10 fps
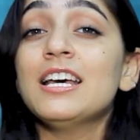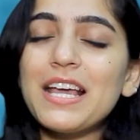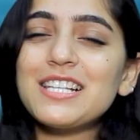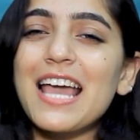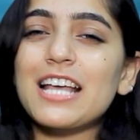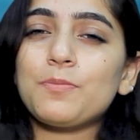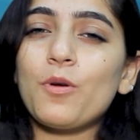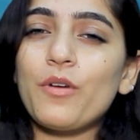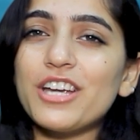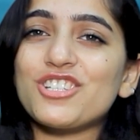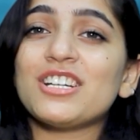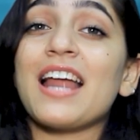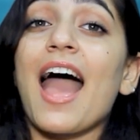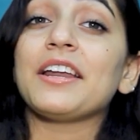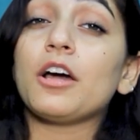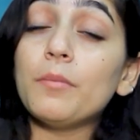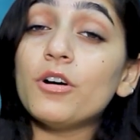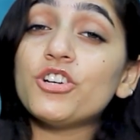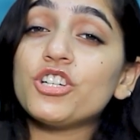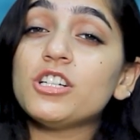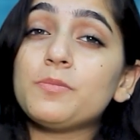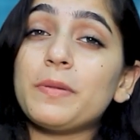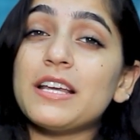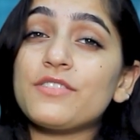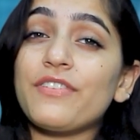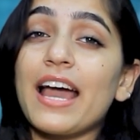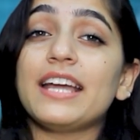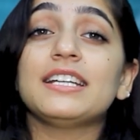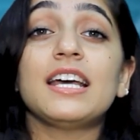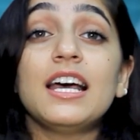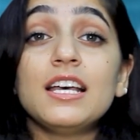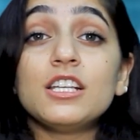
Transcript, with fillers: space exploration and commercial space flight,